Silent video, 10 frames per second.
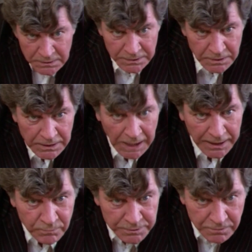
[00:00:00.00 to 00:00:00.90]
into
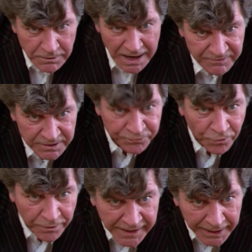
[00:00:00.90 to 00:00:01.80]
line with gravity
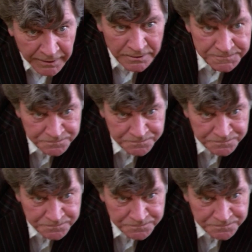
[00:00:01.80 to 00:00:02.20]
for then.